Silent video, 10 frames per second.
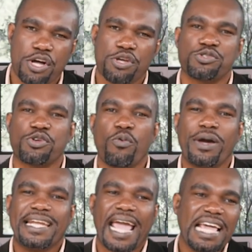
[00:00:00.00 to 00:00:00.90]
So
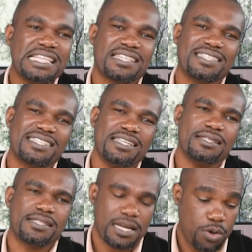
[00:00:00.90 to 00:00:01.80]
when Engen
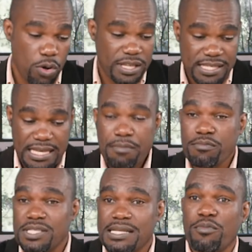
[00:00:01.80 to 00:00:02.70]
sees that, oh, the same Mr.